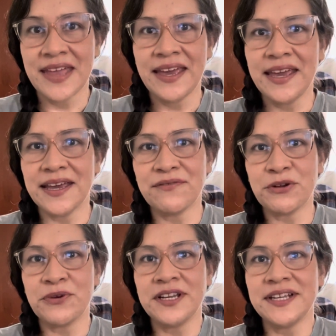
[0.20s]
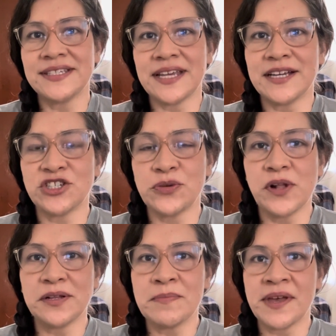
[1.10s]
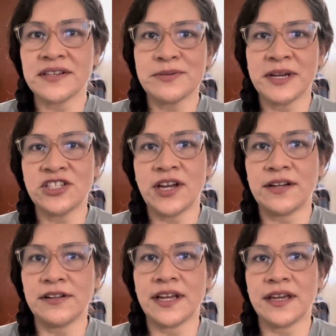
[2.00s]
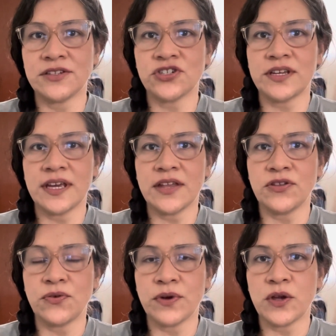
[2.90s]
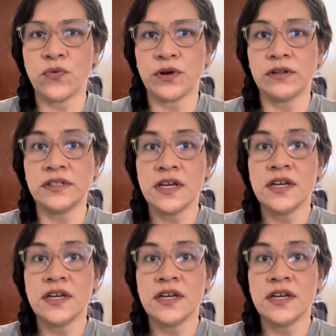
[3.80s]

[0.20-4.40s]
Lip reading: Hey everyone, it's Angie. Welcome back to my channel, Angie and the Great World.